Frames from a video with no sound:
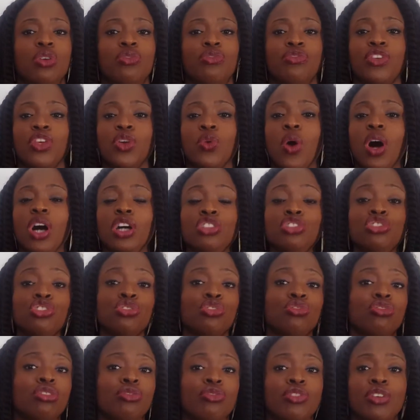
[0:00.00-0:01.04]
few hundred
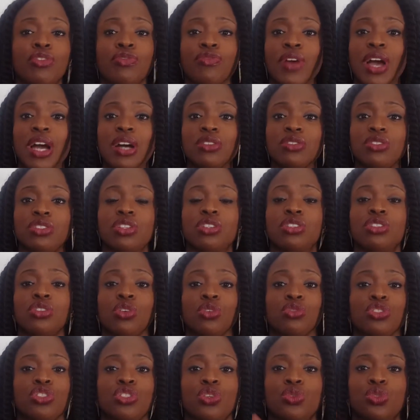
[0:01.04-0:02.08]
or a few thousand
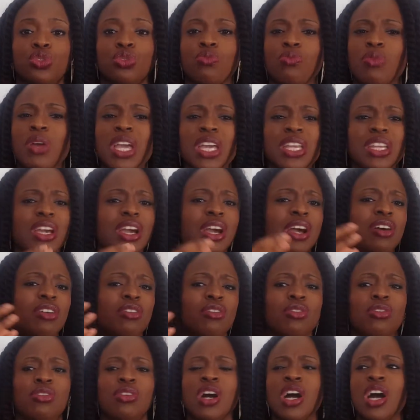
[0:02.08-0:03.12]
on social media,
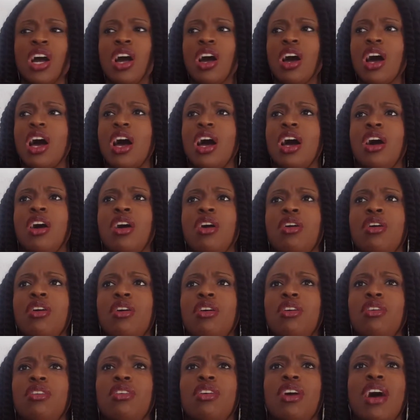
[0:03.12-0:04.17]
or
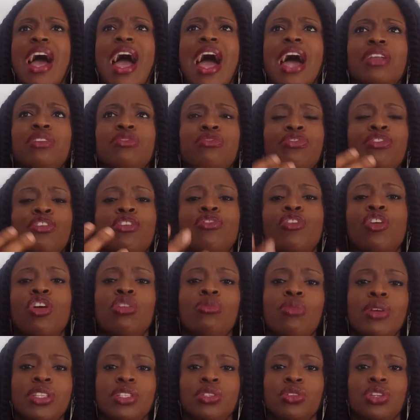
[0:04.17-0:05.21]
a handful of
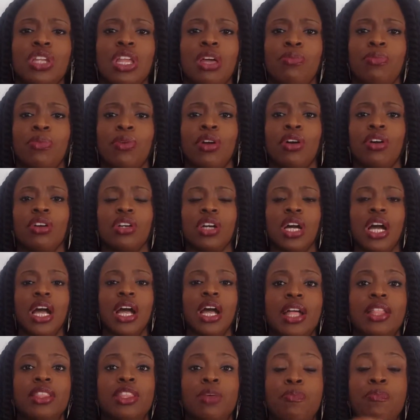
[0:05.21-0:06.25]
comments on their blog,
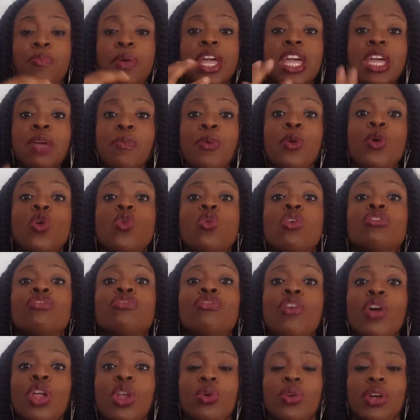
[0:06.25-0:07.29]
the people who are
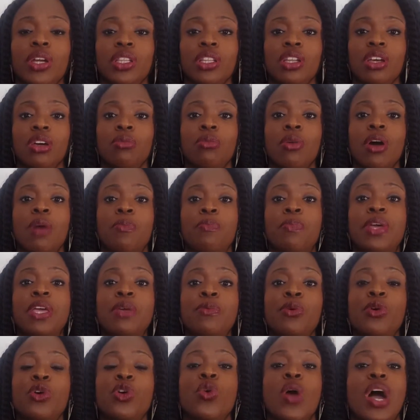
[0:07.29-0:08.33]
following them are
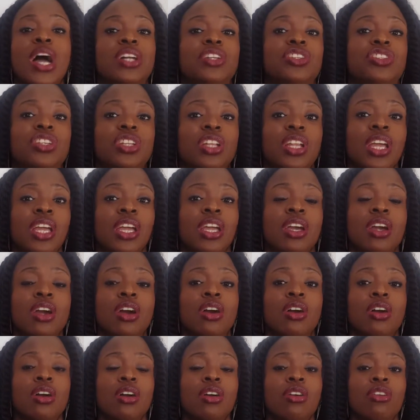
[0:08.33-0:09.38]
people who actually
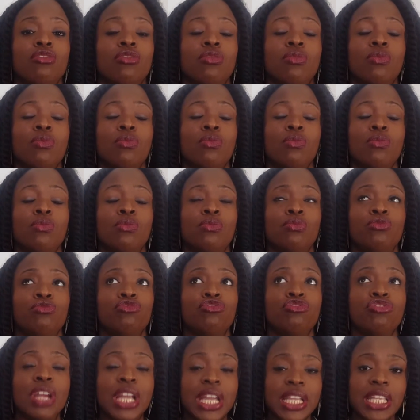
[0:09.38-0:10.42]

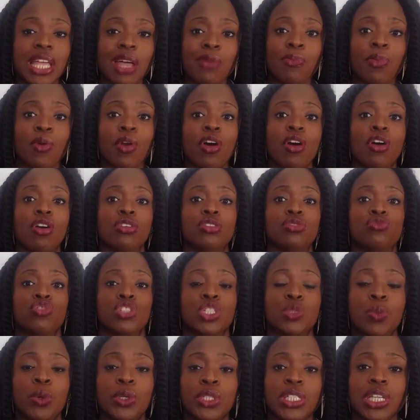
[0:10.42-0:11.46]
read their blogs,
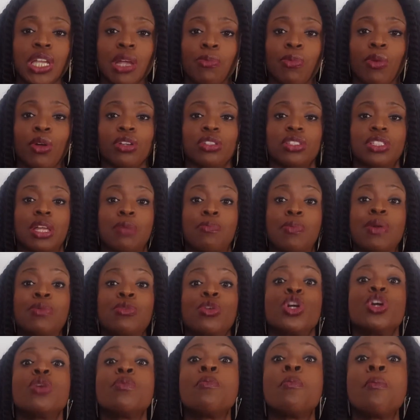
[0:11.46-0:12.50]
respond to their blogs. They're people
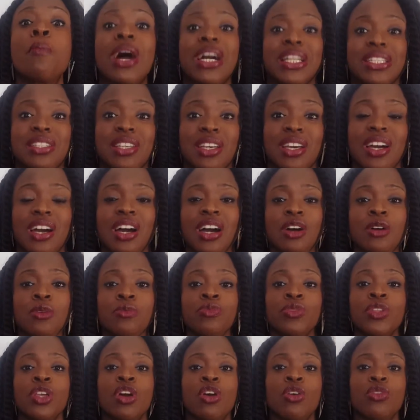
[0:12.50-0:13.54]
who matter.
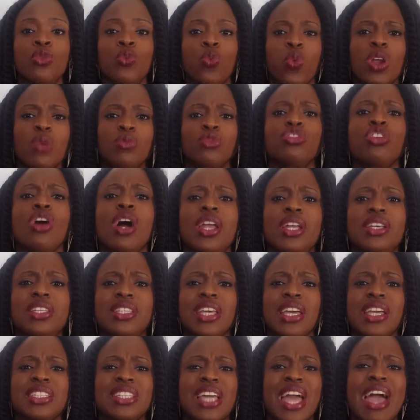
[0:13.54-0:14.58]
What I'm trying to
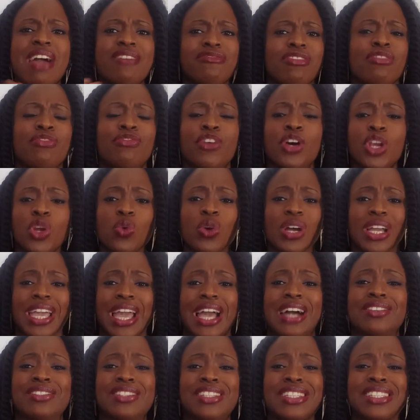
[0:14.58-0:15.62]
say is every follower
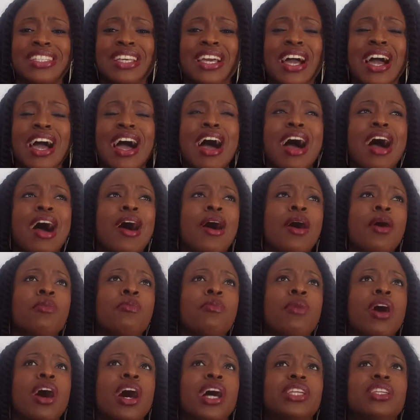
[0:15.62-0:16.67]
counts.
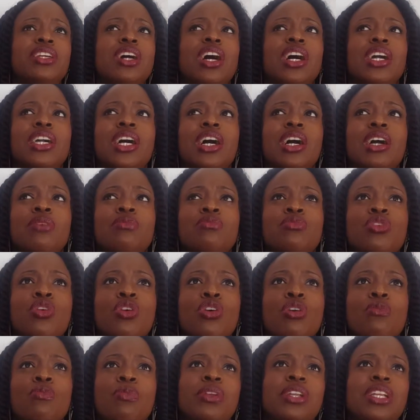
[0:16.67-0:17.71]
I am
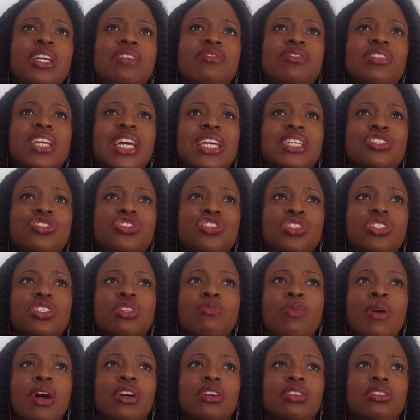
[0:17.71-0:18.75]
not a believer that it's just
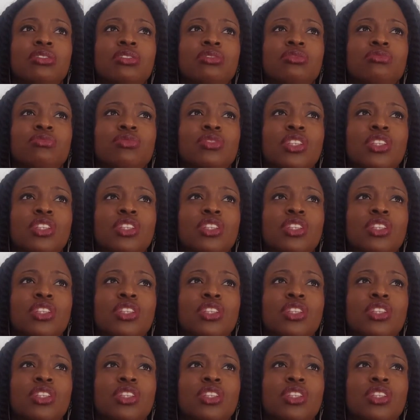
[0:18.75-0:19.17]
about